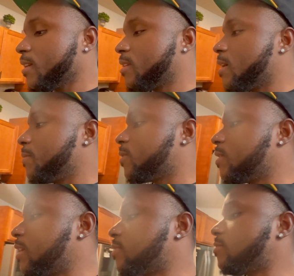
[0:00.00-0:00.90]
Yeah, I'm gonna go
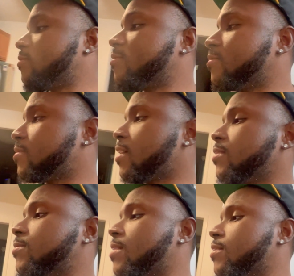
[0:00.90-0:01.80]
ahead and drop
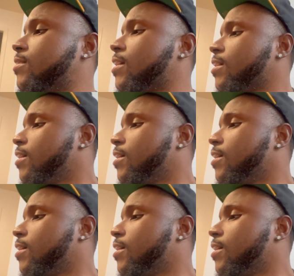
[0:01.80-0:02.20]
this one today.